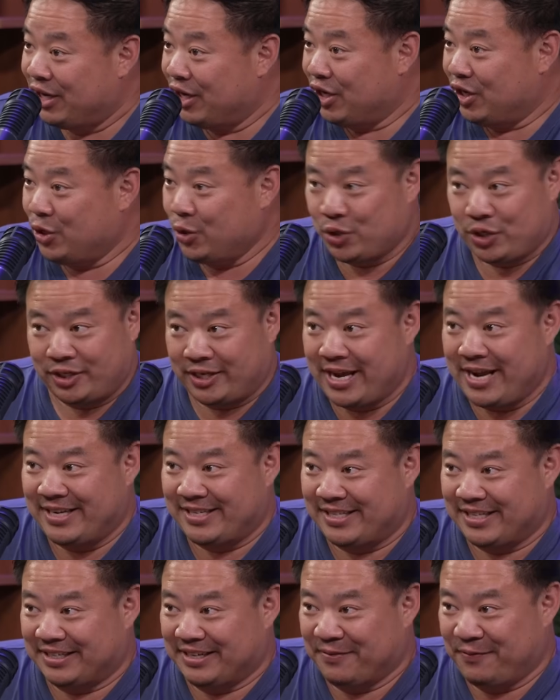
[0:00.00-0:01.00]
You should taste
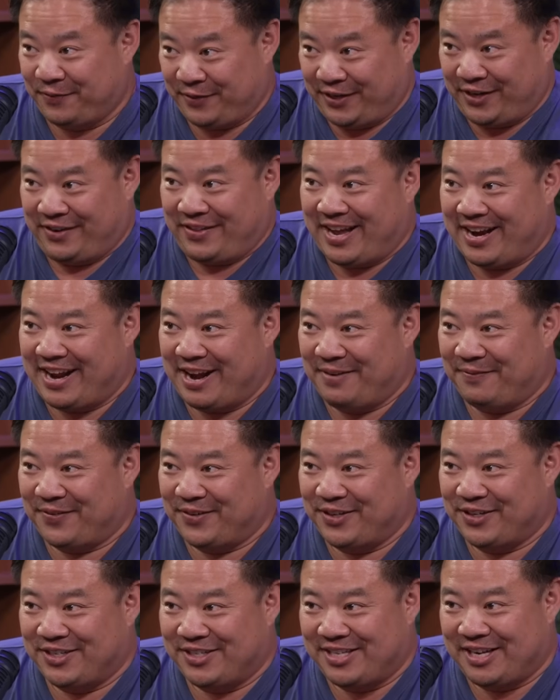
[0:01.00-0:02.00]
it and figure that out for
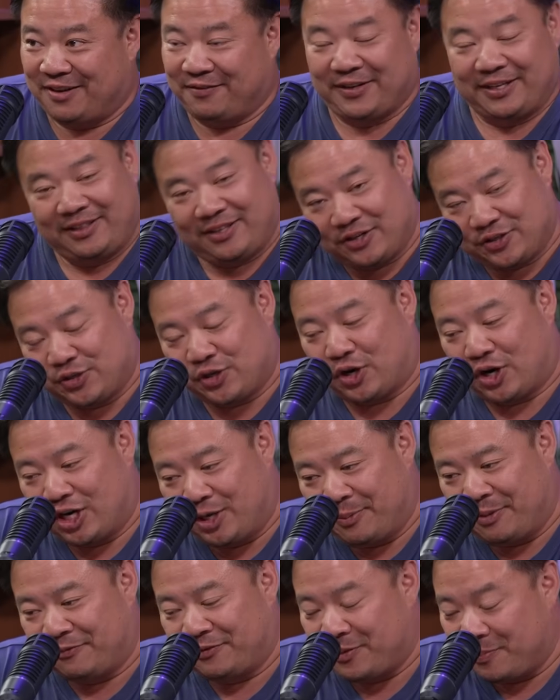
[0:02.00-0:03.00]
yourself. Like, there's an
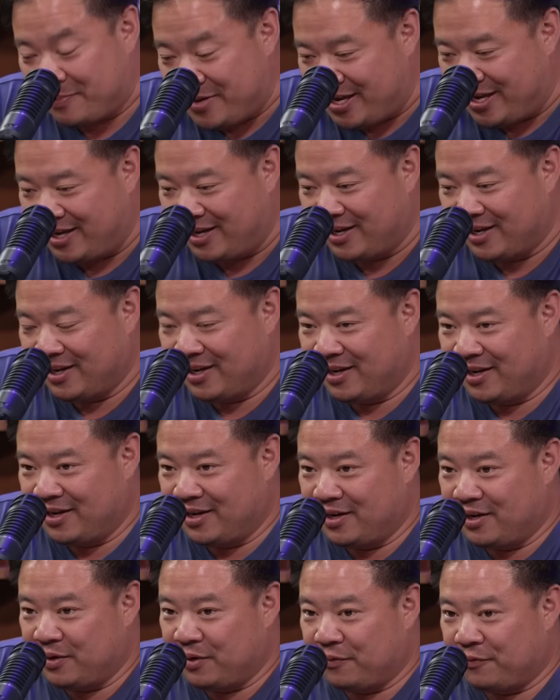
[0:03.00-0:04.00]
argument to me
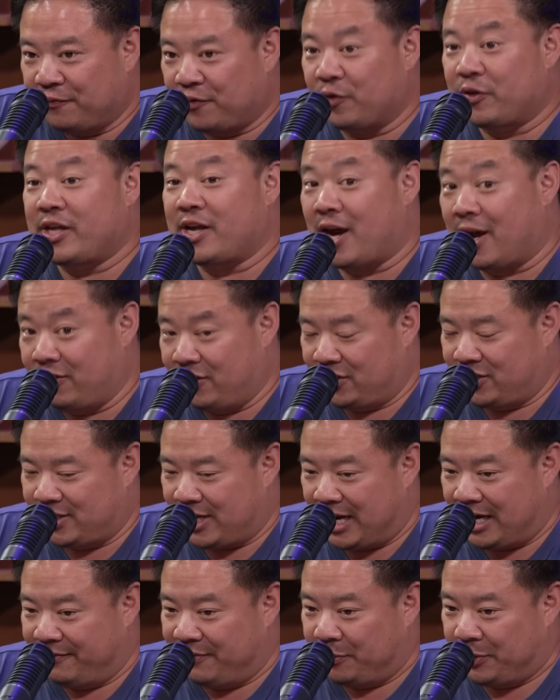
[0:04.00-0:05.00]
for the other
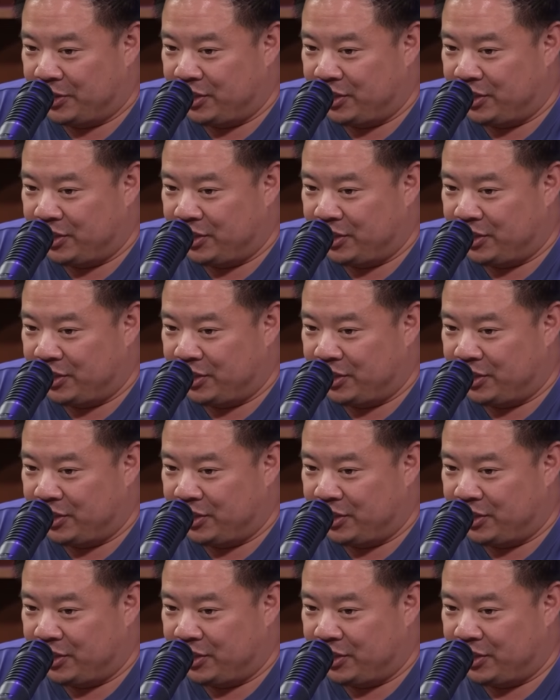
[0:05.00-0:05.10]
side of it, which